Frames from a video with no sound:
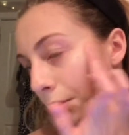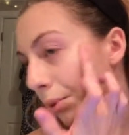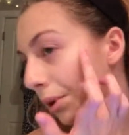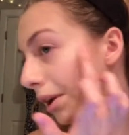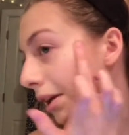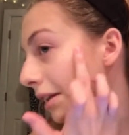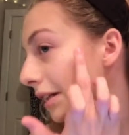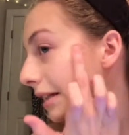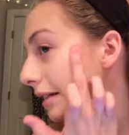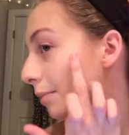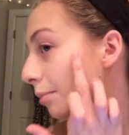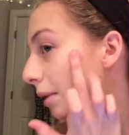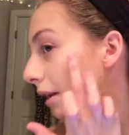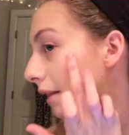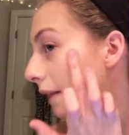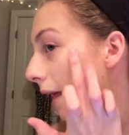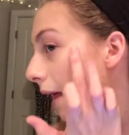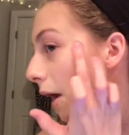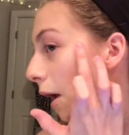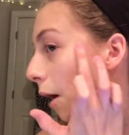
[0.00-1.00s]
Well, I need to
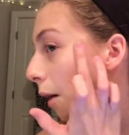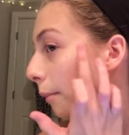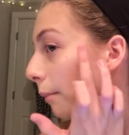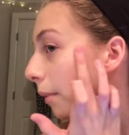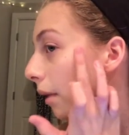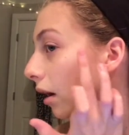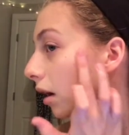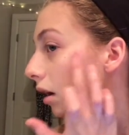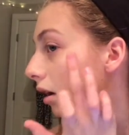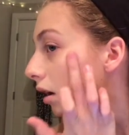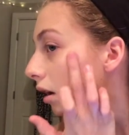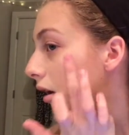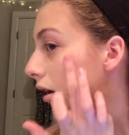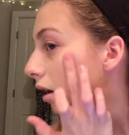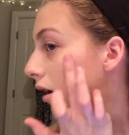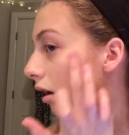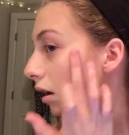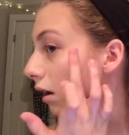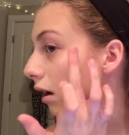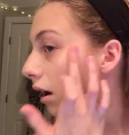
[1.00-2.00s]
blend that out, but
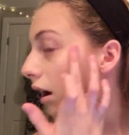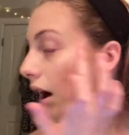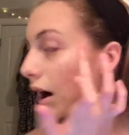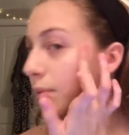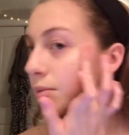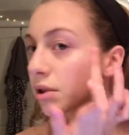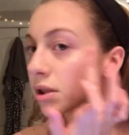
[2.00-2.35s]
I'm